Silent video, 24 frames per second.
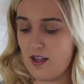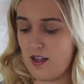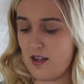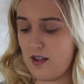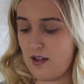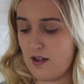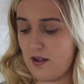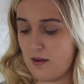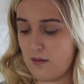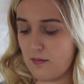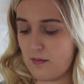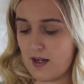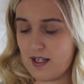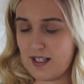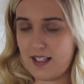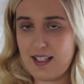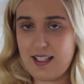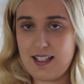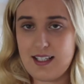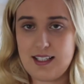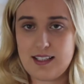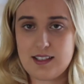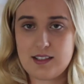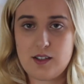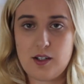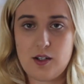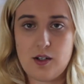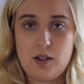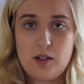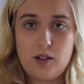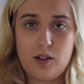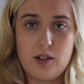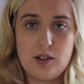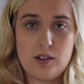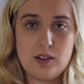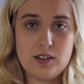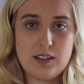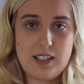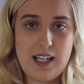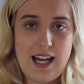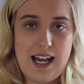and it is called